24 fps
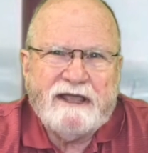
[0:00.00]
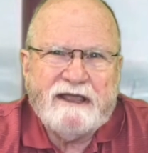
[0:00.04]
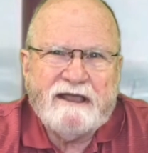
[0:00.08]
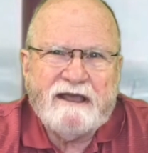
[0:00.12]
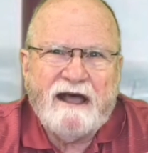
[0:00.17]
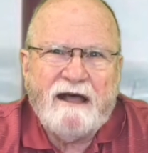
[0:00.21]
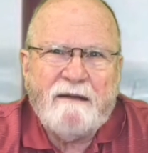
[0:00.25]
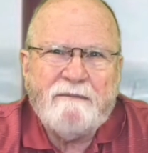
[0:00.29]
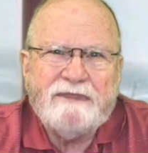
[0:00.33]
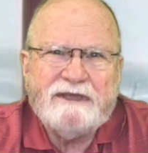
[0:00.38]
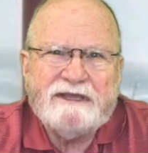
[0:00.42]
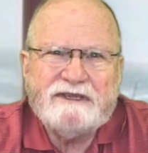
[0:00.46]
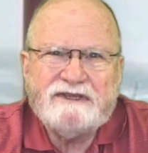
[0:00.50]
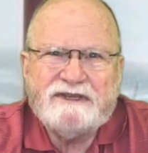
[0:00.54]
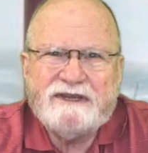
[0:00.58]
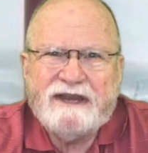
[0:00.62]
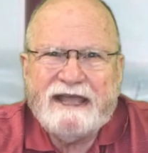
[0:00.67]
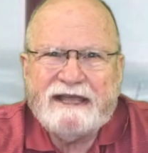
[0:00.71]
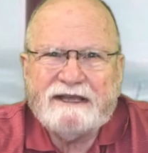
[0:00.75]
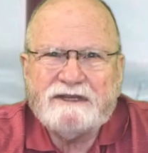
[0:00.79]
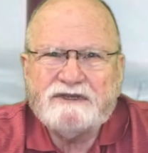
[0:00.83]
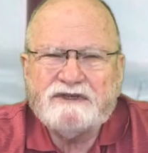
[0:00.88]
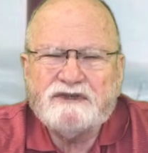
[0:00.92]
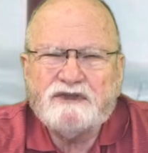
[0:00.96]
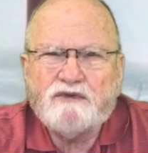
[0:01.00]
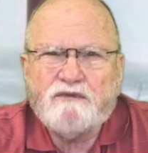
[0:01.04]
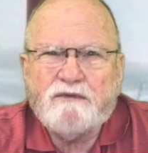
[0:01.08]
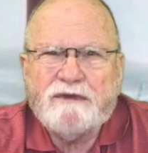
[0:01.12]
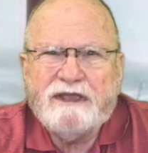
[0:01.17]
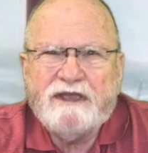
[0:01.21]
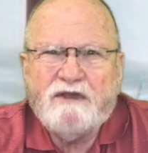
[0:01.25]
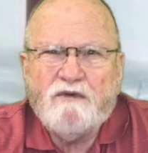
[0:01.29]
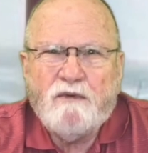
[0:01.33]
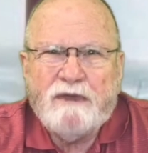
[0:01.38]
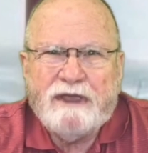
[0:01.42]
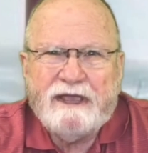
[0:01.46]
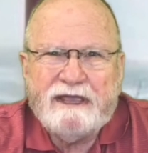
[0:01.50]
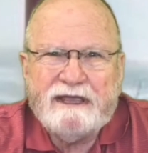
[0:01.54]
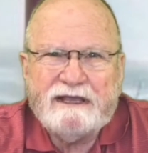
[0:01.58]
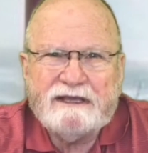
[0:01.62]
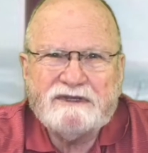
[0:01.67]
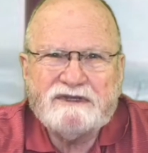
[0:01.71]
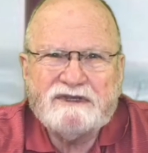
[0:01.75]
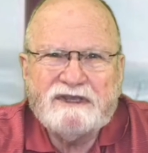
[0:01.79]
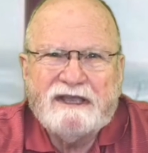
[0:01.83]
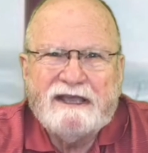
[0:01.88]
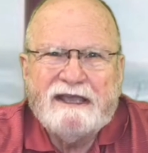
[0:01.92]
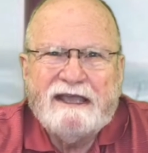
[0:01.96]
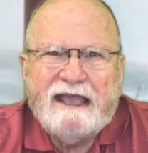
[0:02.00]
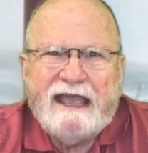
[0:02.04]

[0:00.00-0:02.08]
come these next 3 weeks